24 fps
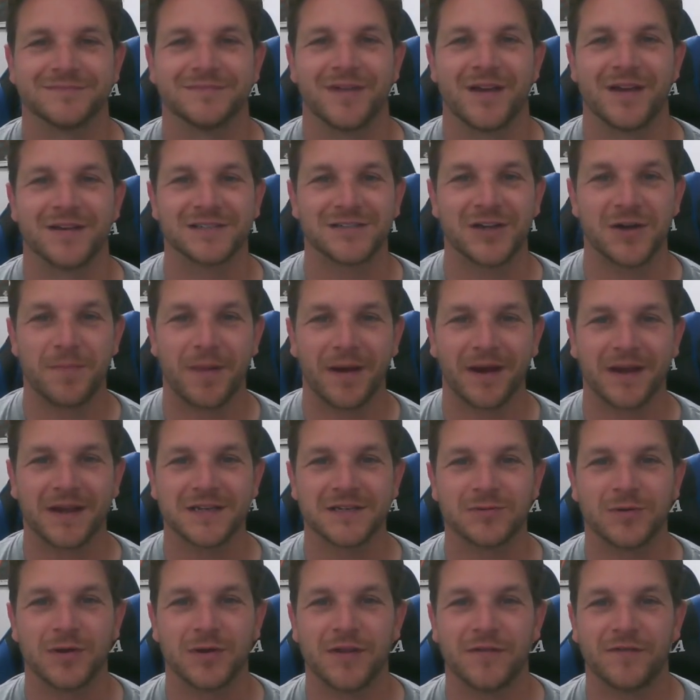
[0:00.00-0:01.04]
So back in
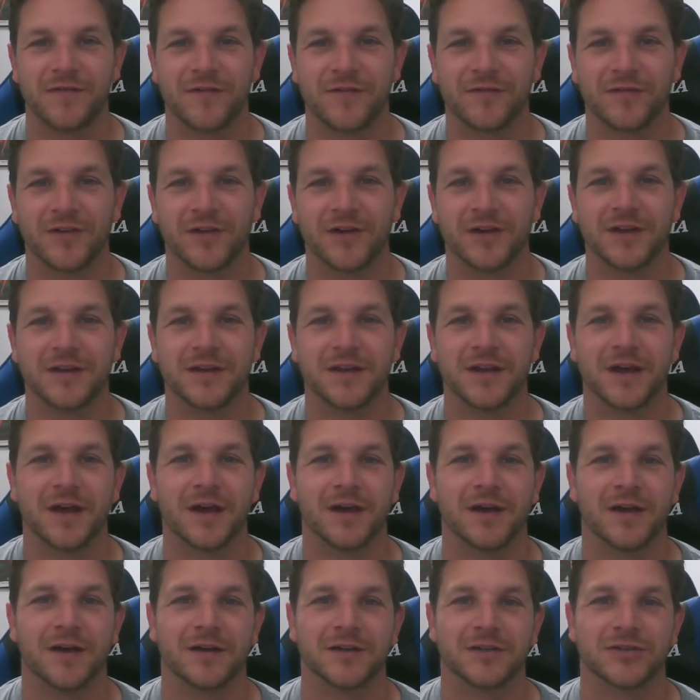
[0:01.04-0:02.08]
2015,
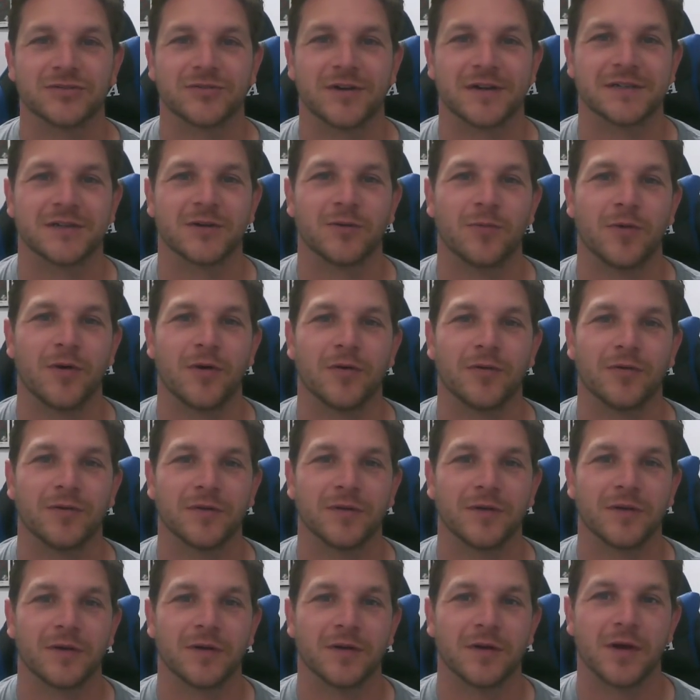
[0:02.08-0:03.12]
Jurassic World
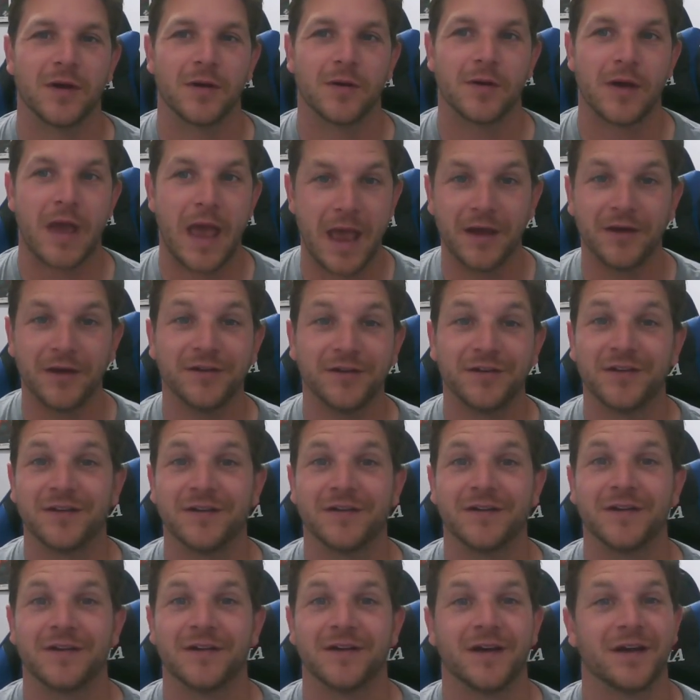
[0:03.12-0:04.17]
aired
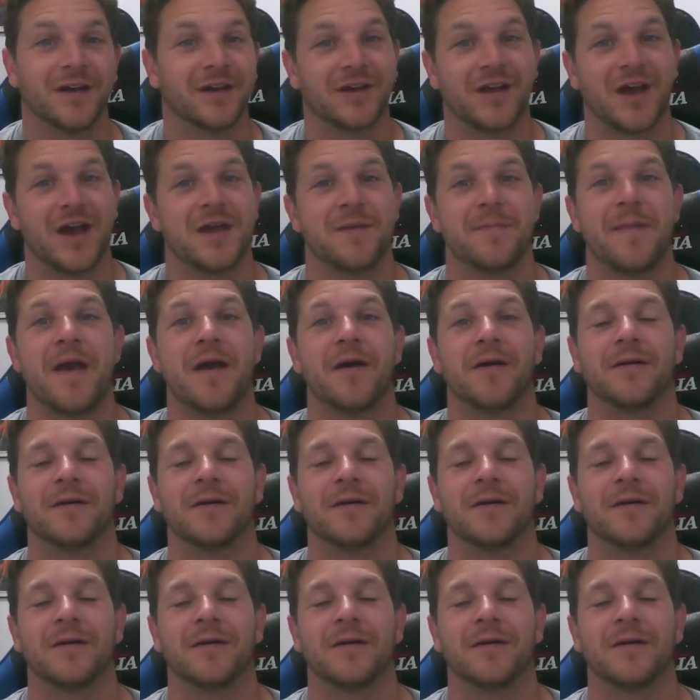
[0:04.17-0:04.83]
and came out,